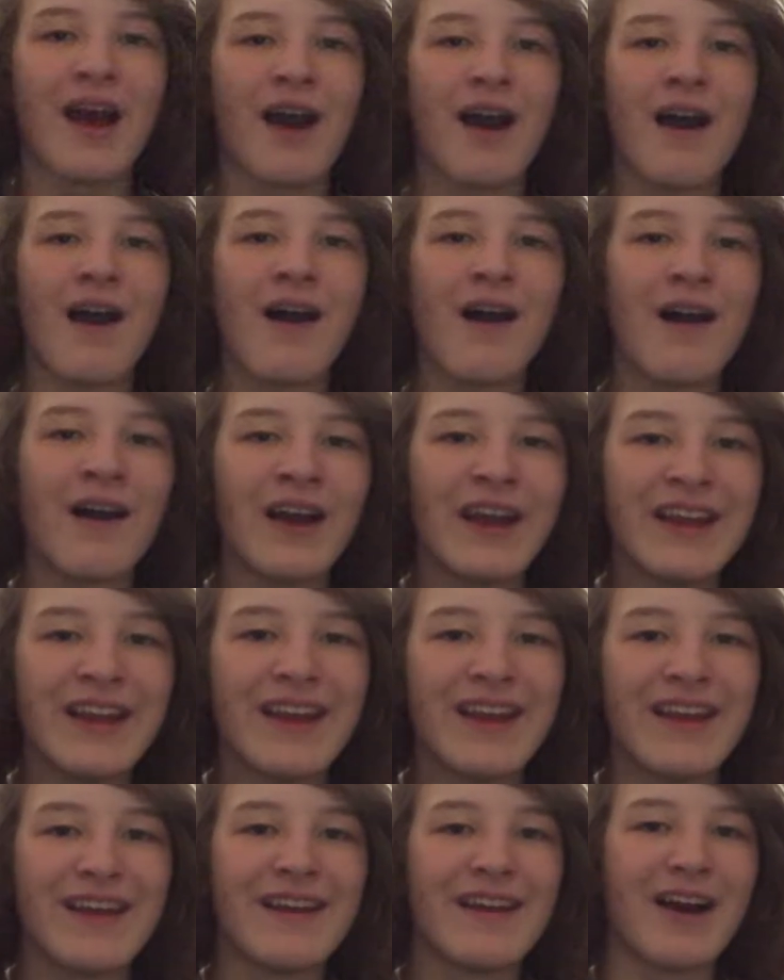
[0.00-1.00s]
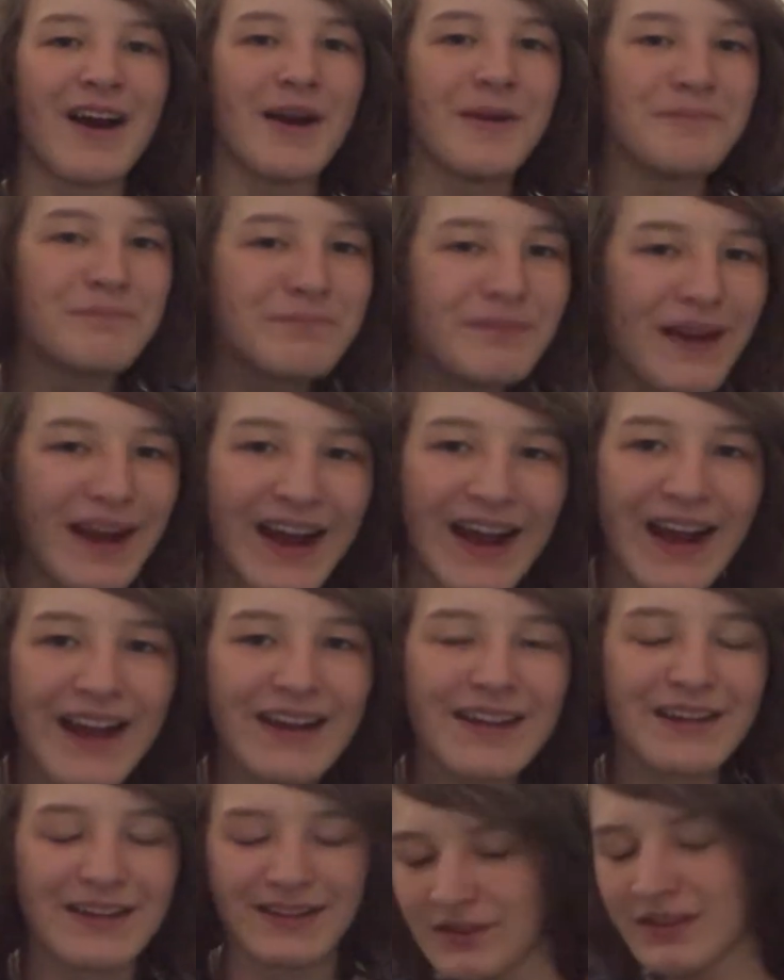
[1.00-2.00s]
Hi, I'm
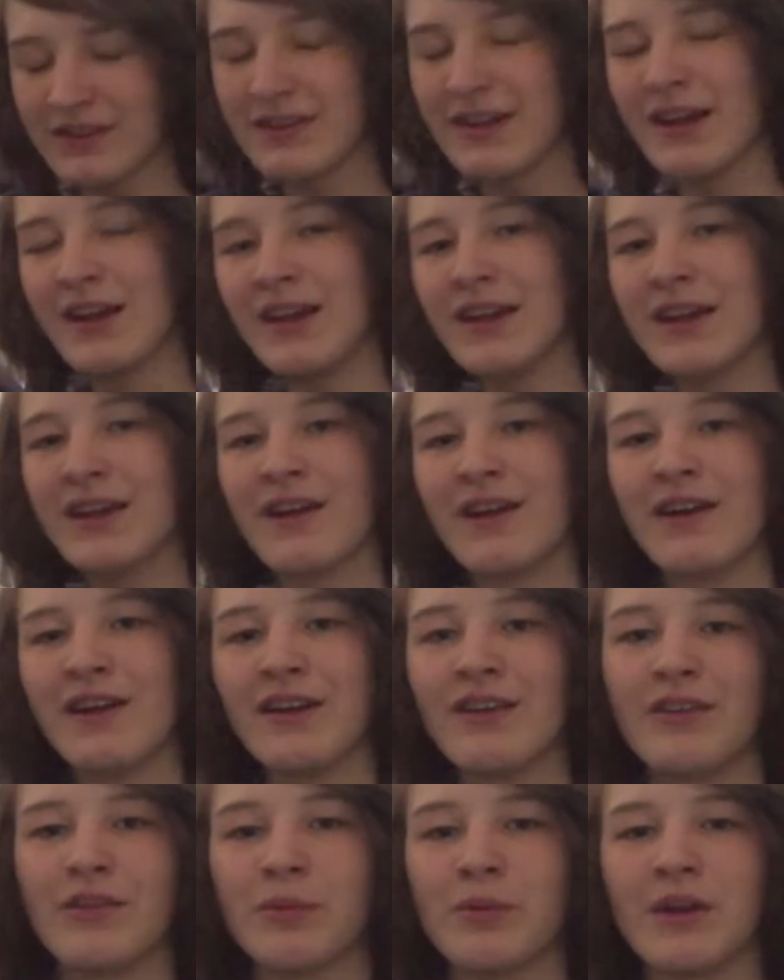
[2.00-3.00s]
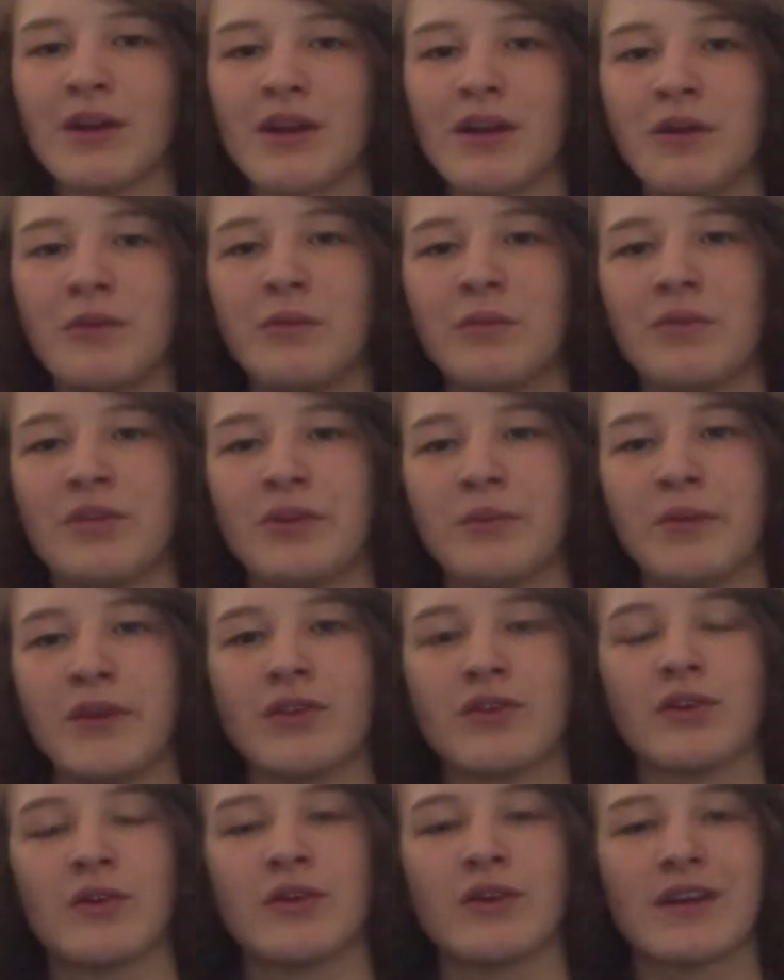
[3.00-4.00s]
back. Today, guys, we're going to be
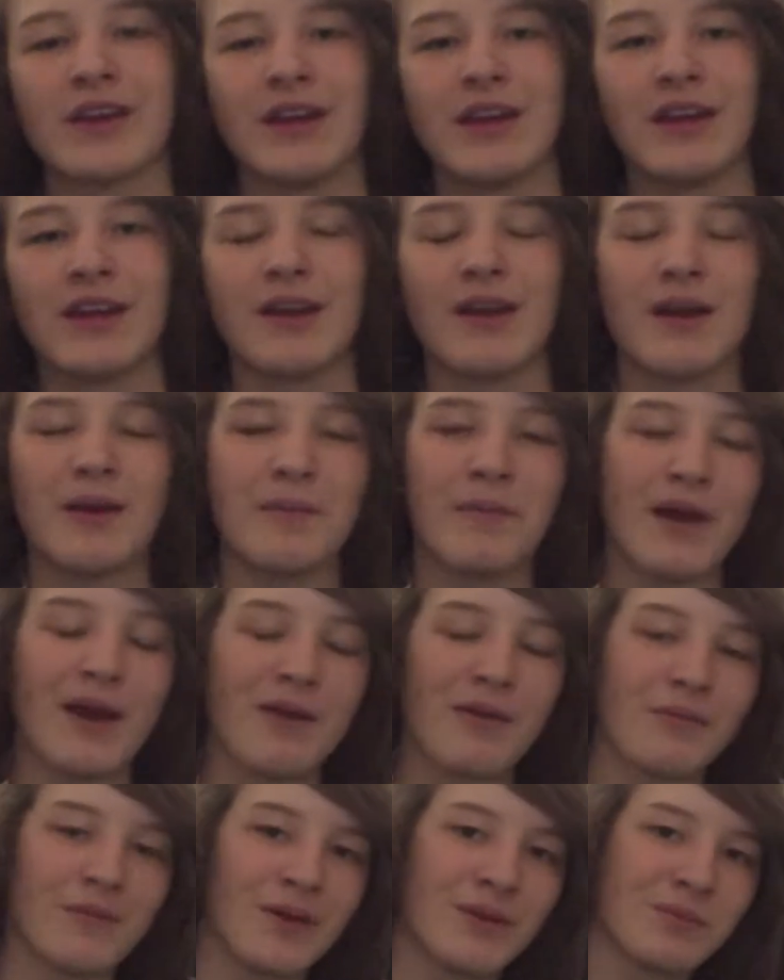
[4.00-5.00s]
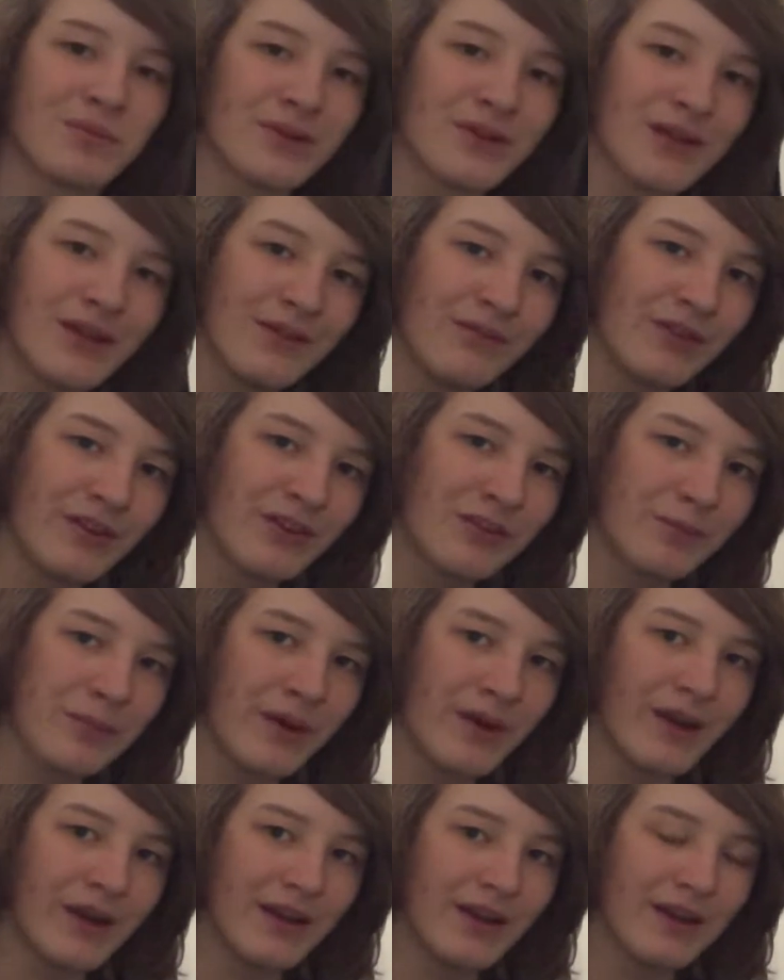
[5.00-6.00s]
talking about my previous
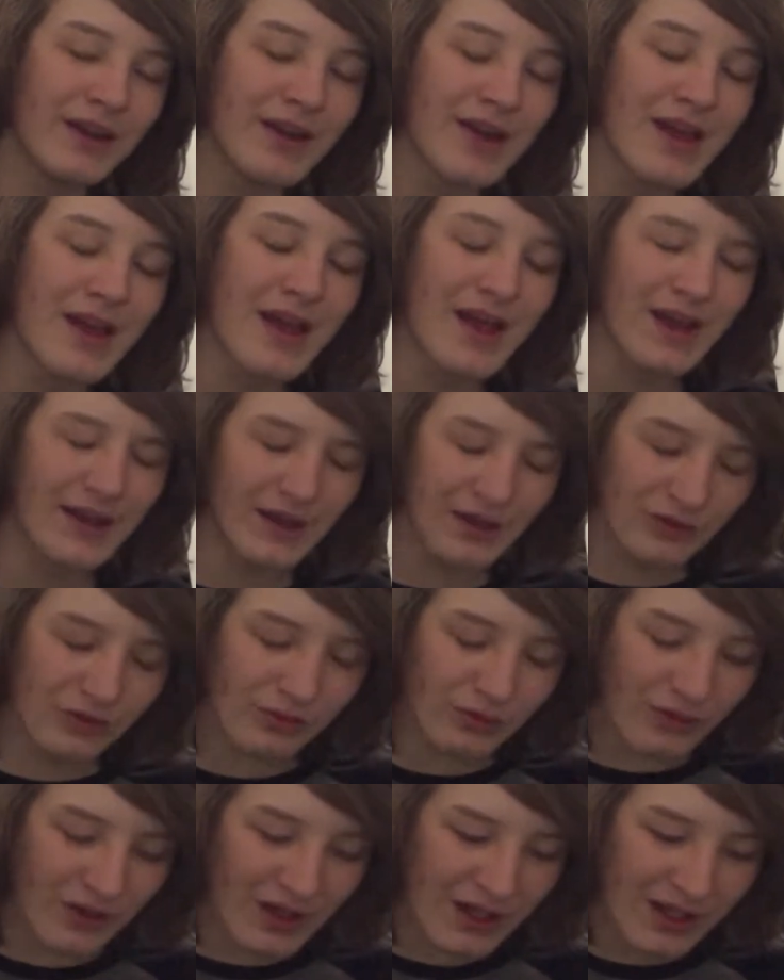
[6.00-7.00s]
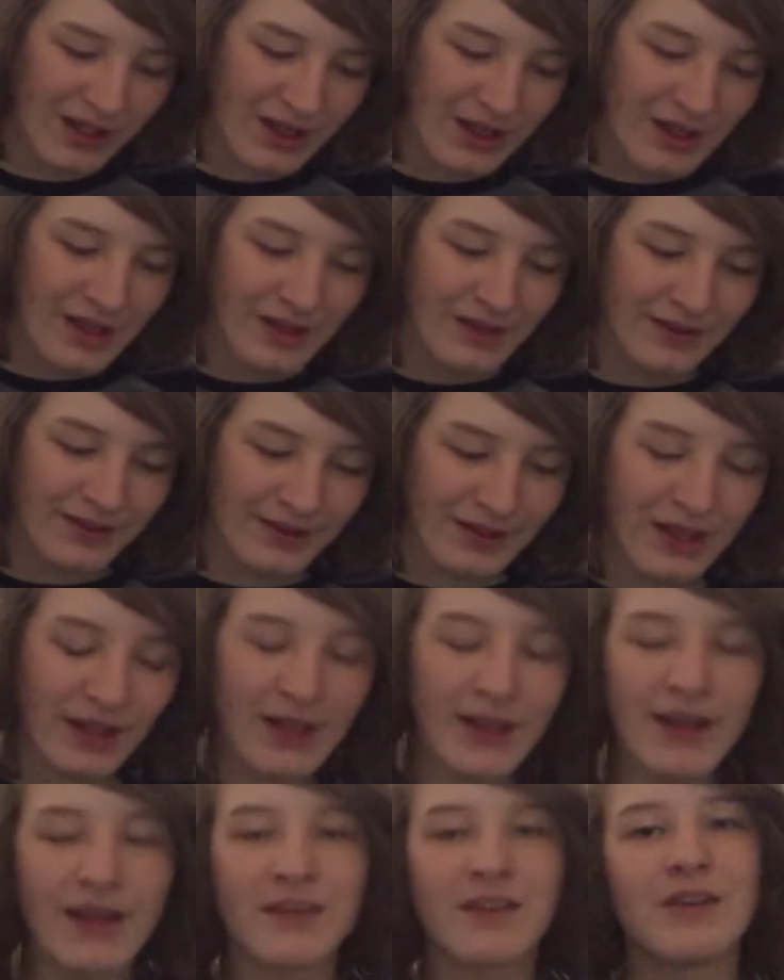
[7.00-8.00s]
bike. That's right, the
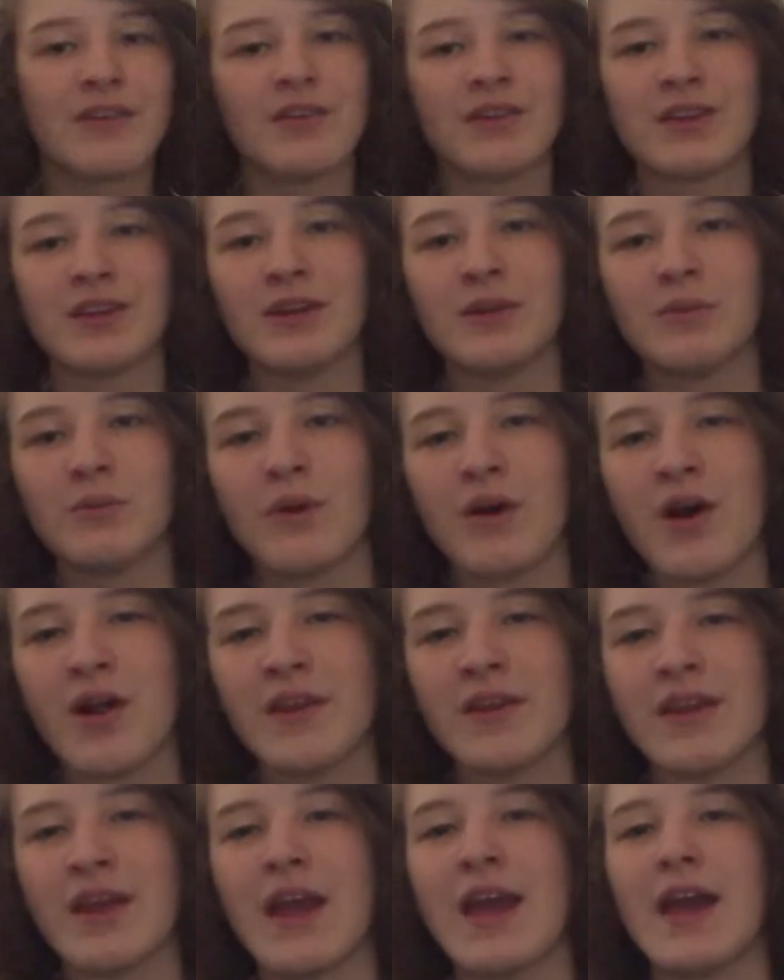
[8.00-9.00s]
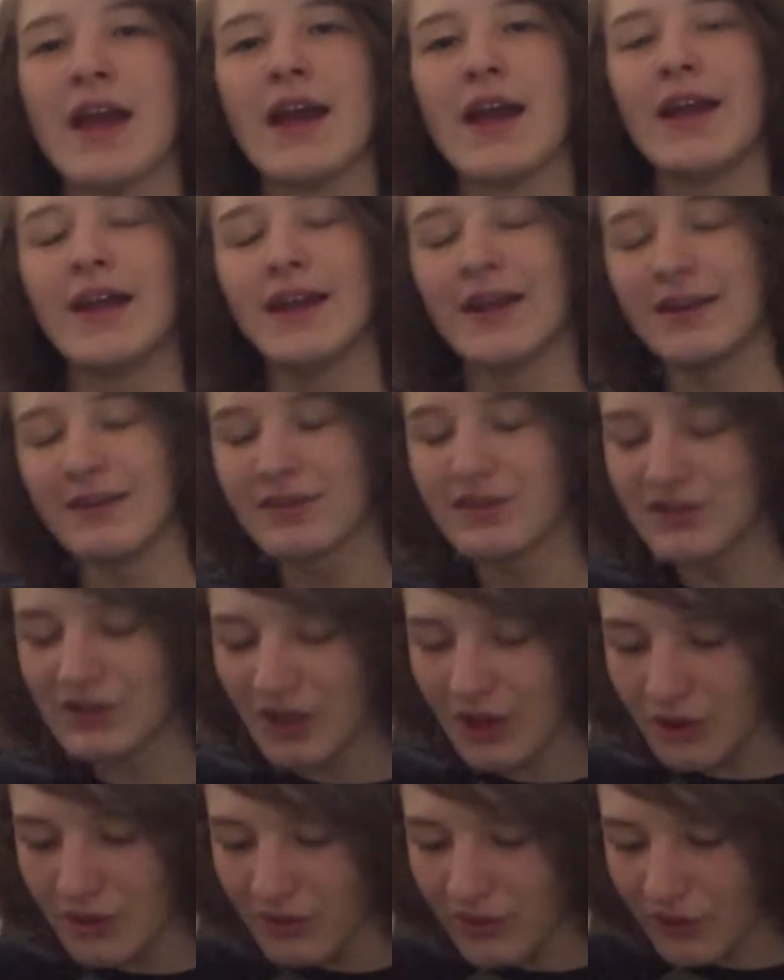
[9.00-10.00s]
Collector C1 is
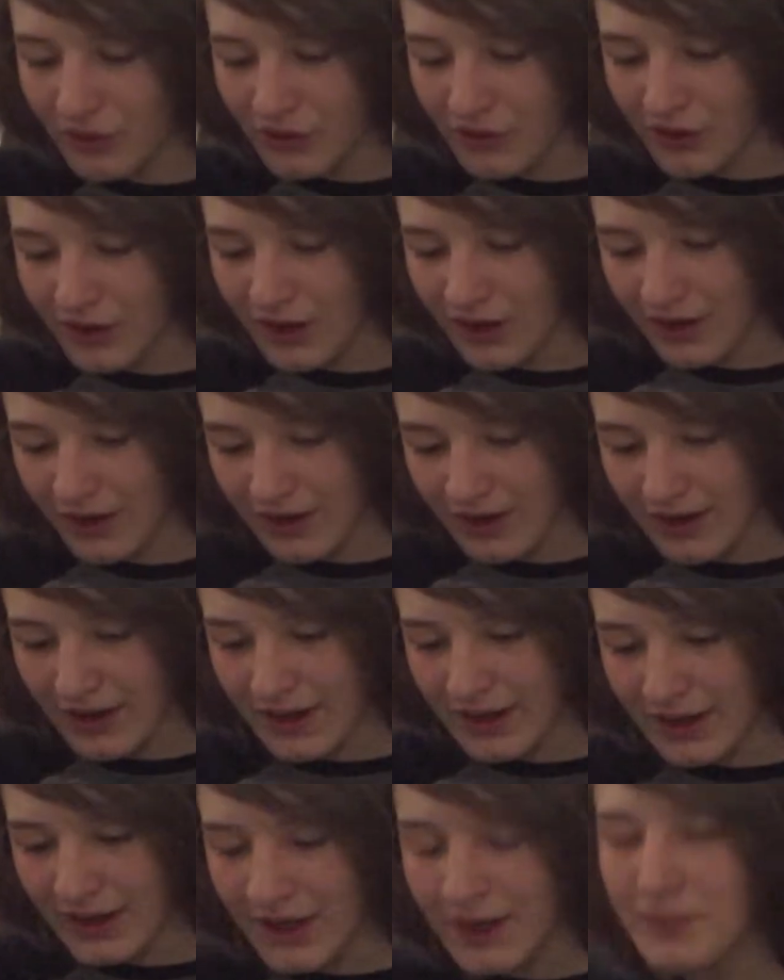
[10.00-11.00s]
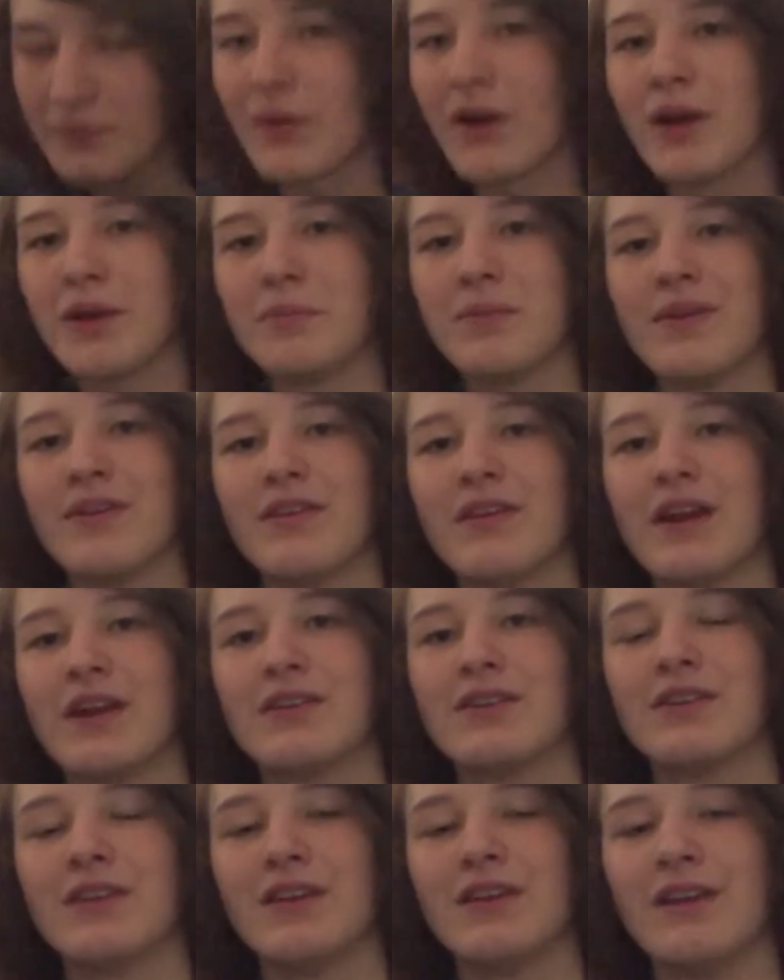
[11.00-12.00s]
no longer in my
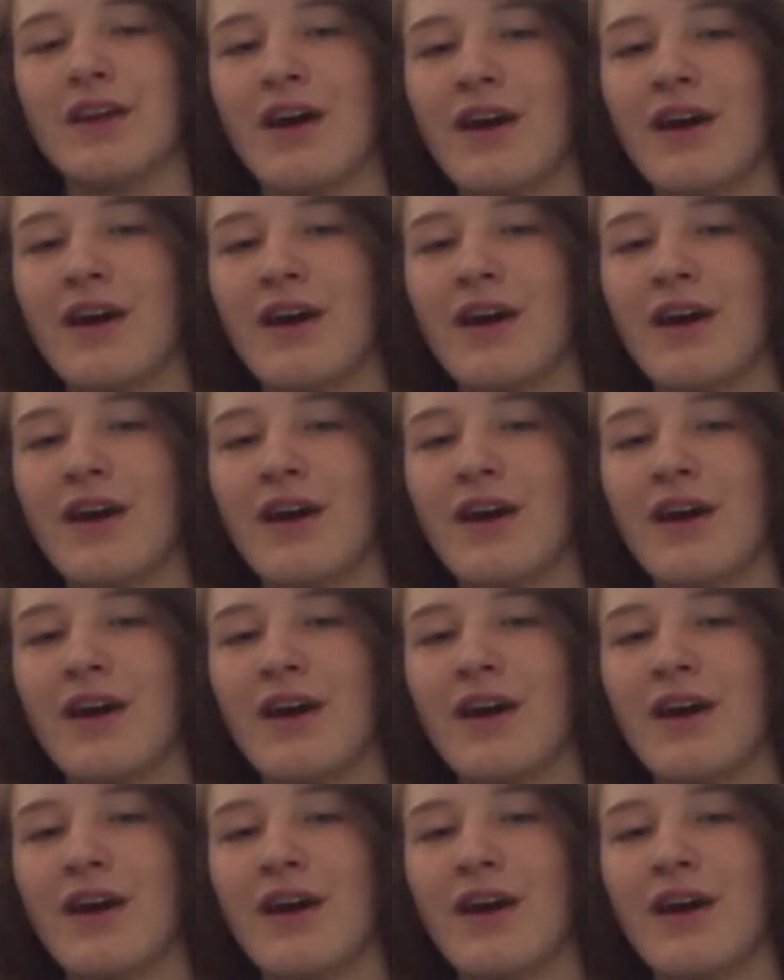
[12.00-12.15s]
possession.